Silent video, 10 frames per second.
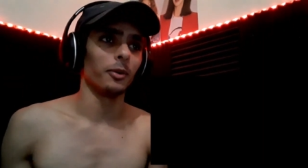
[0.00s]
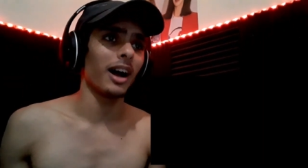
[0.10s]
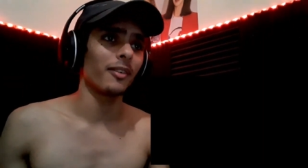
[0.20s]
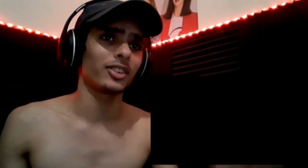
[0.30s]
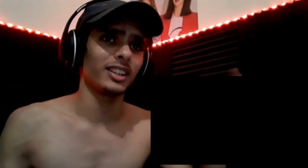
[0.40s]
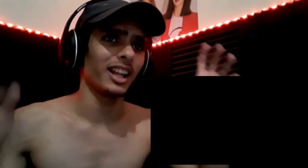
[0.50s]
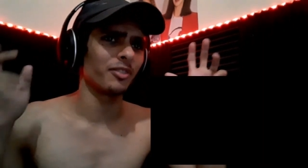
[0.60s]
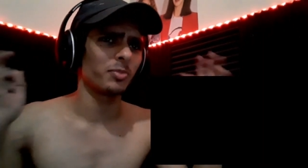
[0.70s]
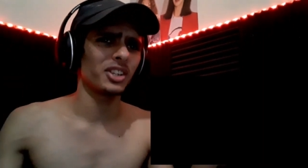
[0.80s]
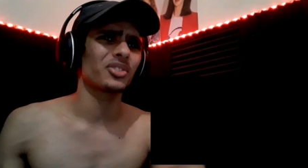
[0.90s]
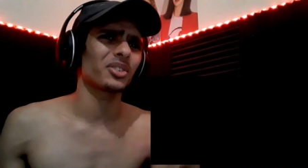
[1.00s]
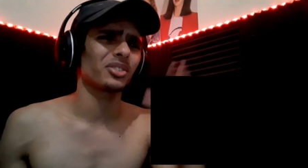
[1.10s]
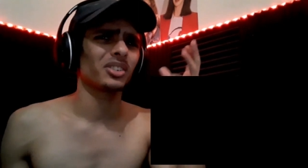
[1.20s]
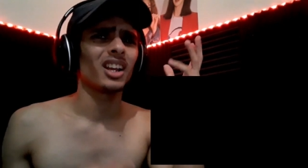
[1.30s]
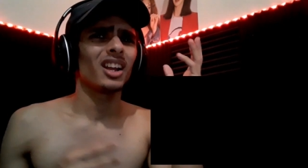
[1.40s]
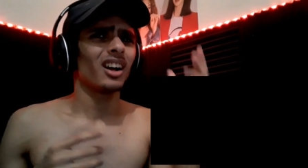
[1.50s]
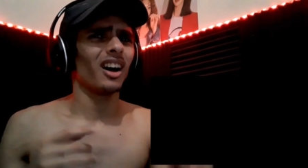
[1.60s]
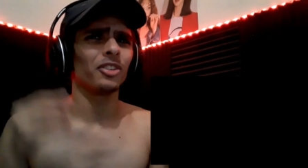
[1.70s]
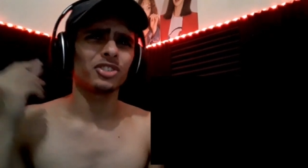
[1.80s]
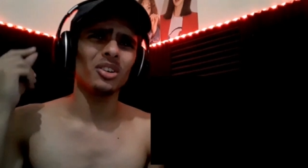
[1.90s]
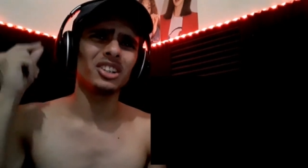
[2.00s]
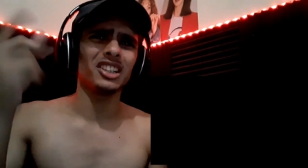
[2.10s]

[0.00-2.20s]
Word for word: I have seen, like, pictures and some